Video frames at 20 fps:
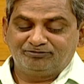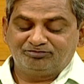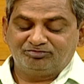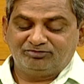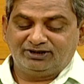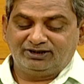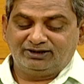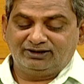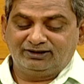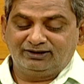
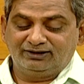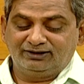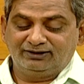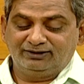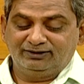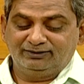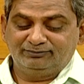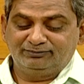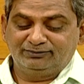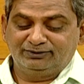
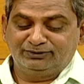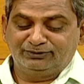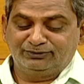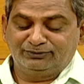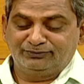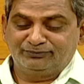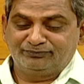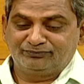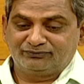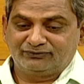
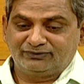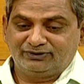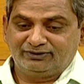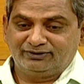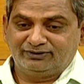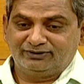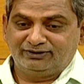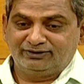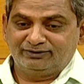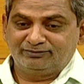
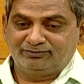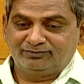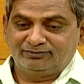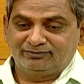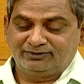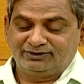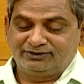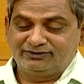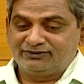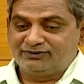
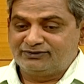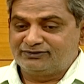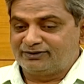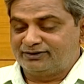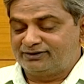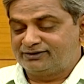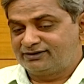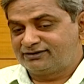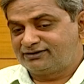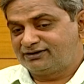is a